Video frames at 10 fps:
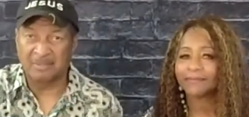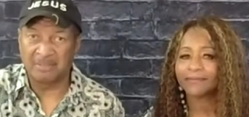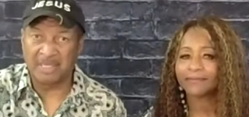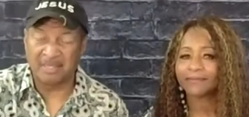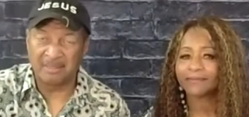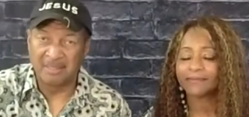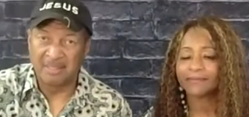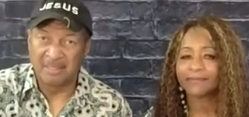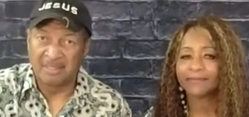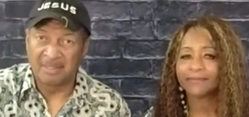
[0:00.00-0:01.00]
Speaker 1: over there,
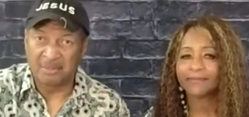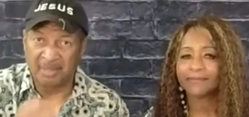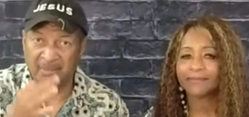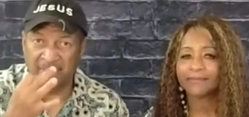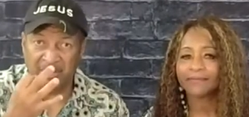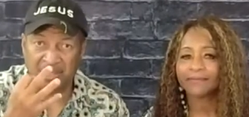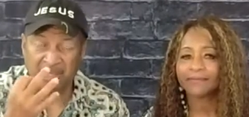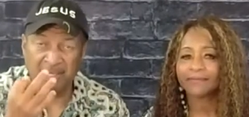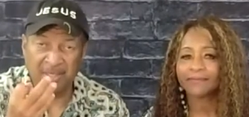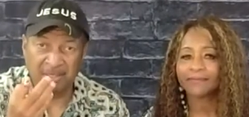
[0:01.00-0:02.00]
three of us
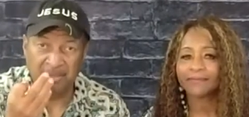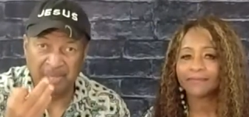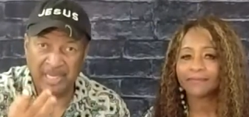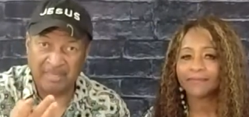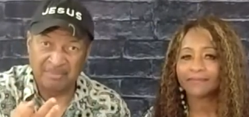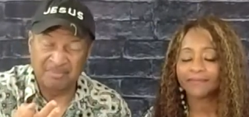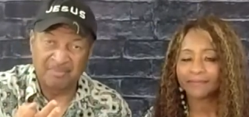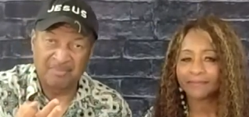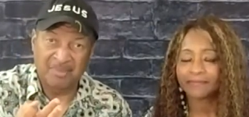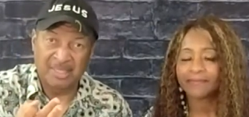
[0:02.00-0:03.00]
are here agreeing.
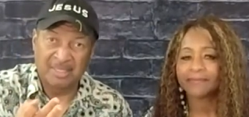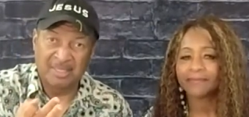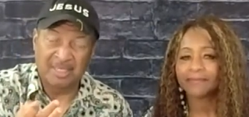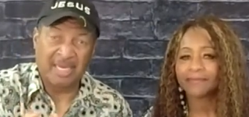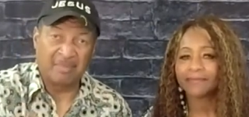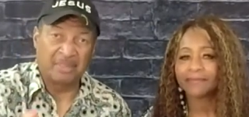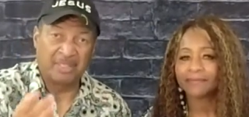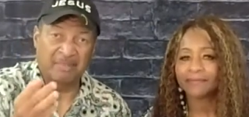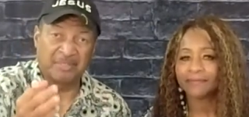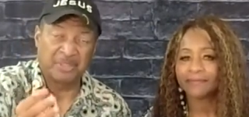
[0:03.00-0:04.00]
And I
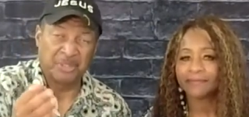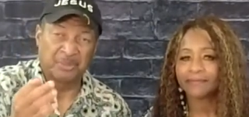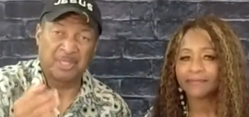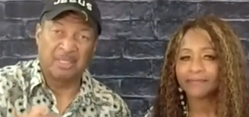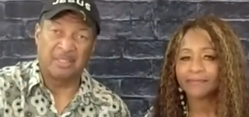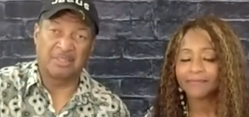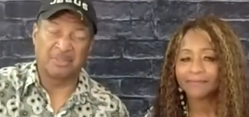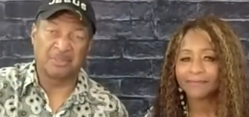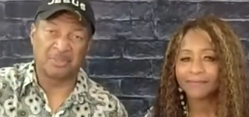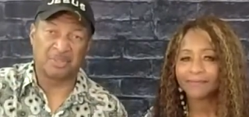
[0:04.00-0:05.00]
believe that you will get into
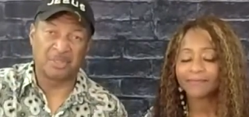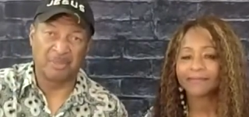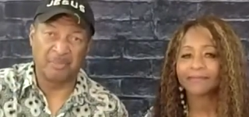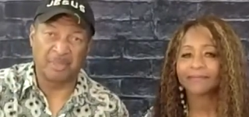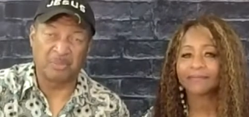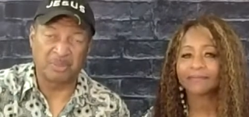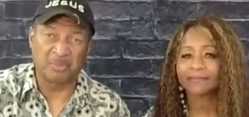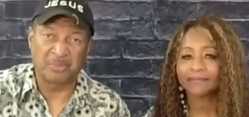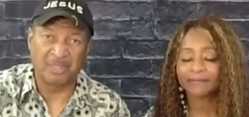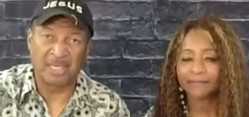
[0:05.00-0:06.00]
this agreement with the
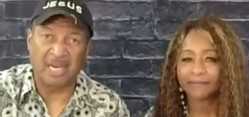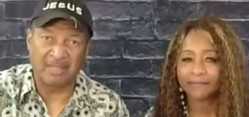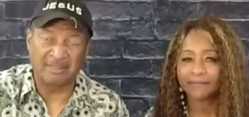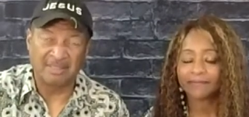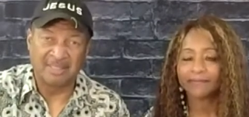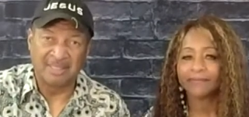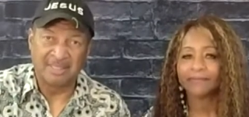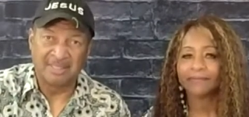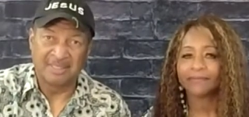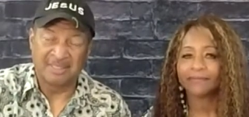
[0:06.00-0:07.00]
Word of God.
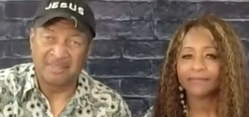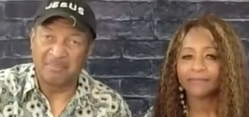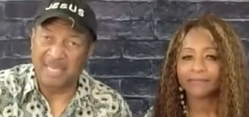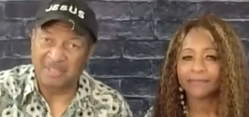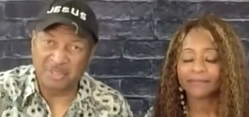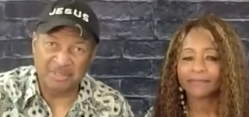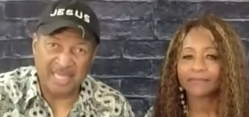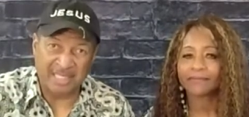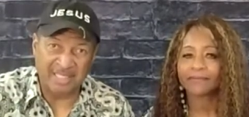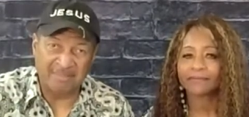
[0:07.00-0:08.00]
That man shall
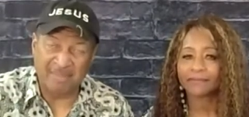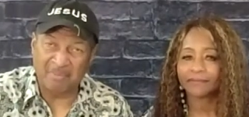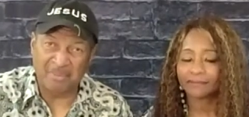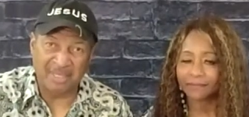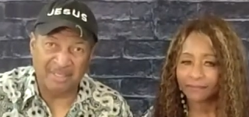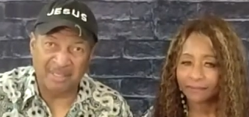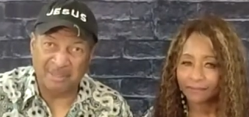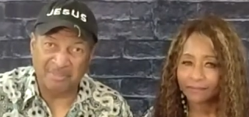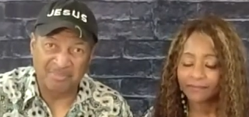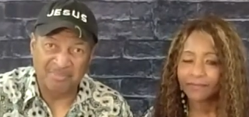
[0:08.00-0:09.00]
not live by bread
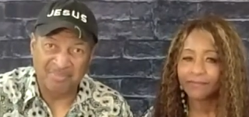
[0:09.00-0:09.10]
alone,